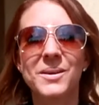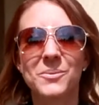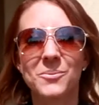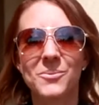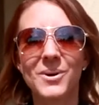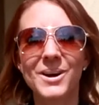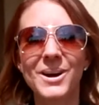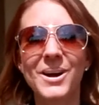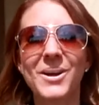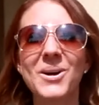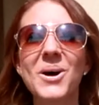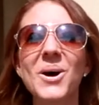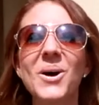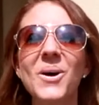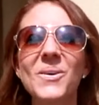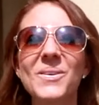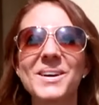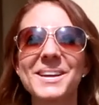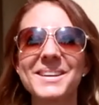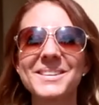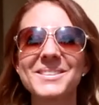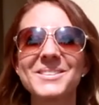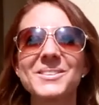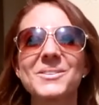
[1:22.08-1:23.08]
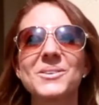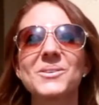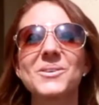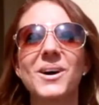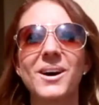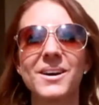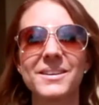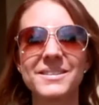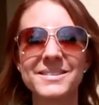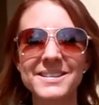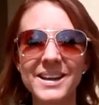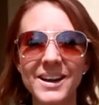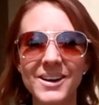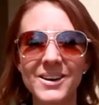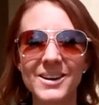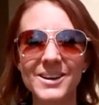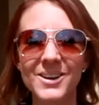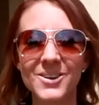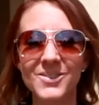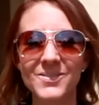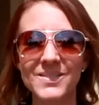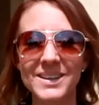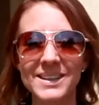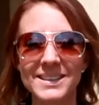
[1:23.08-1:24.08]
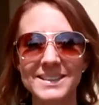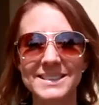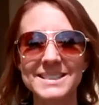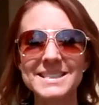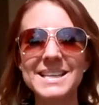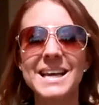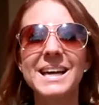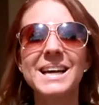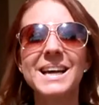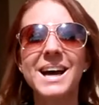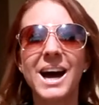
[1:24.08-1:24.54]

We're going to Ontario Mills.